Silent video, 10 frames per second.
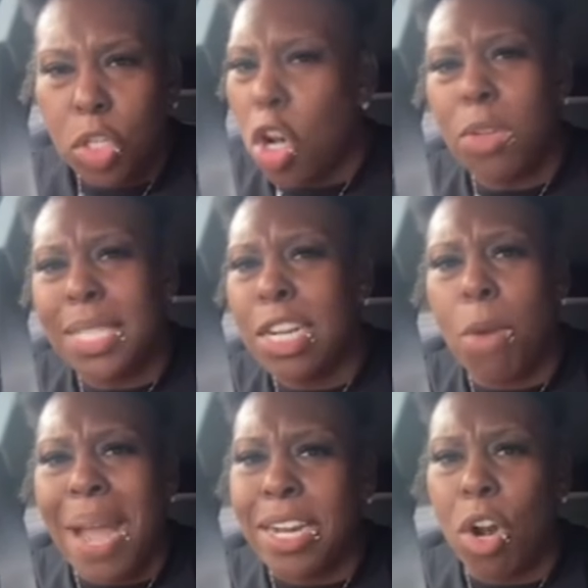You don't see
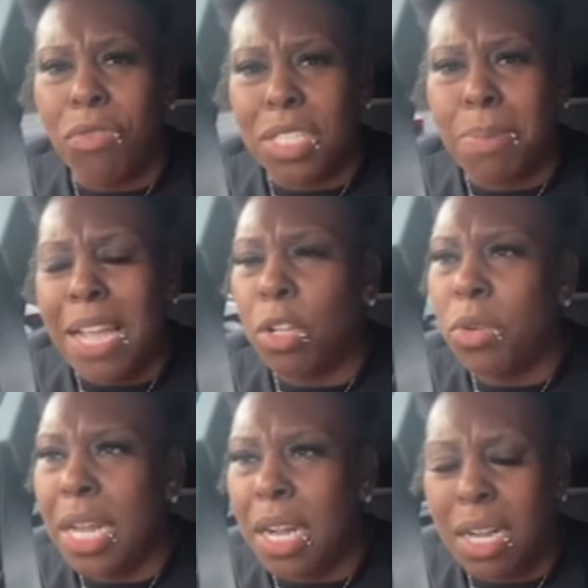nobody don't respect
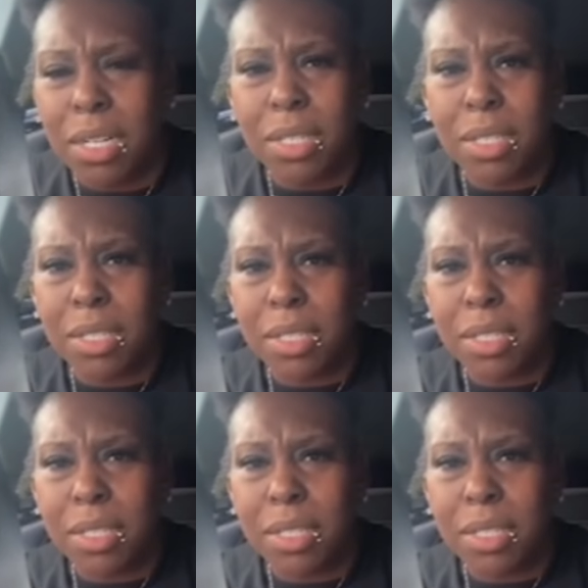you, nigga?